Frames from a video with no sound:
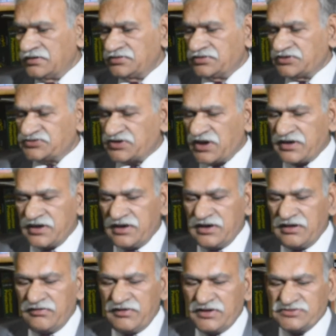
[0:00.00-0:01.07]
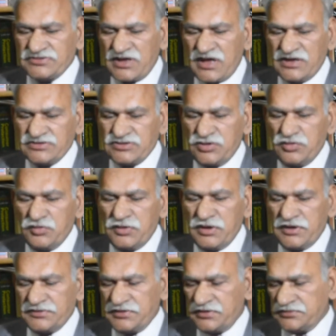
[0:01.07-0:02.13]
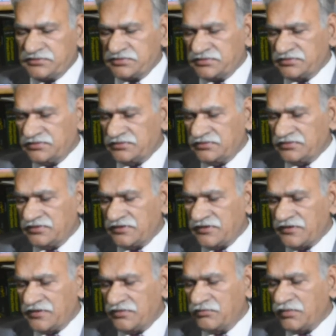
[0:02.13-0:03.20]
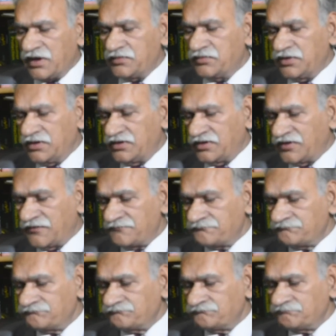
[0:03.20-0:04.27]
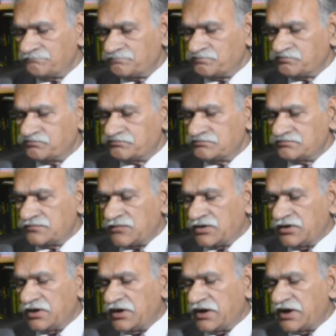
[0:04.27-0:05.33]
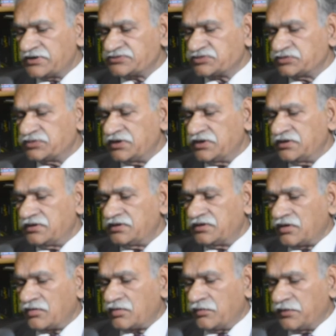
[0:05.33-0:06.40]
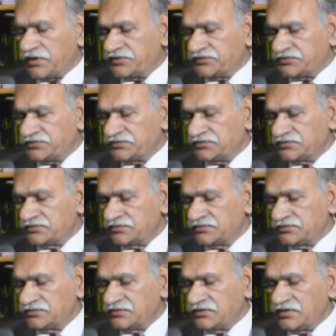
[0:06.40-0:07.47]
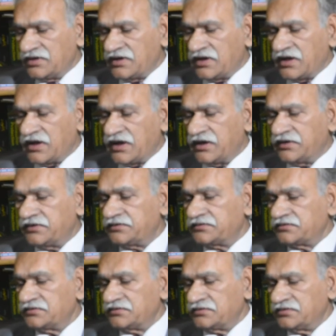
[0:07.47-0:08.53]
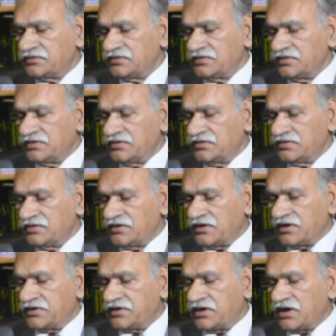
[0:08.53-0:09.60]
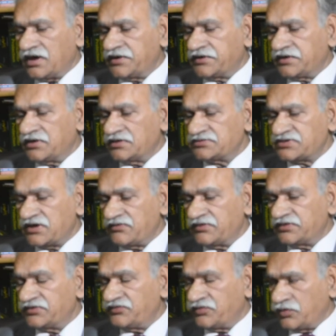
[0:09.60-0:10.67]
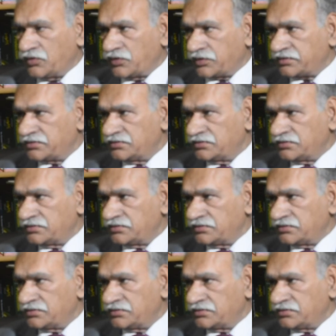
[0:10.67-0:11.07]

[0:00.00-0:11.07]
The secondary evidence as enumerated by me relates to the documents and under Article 74.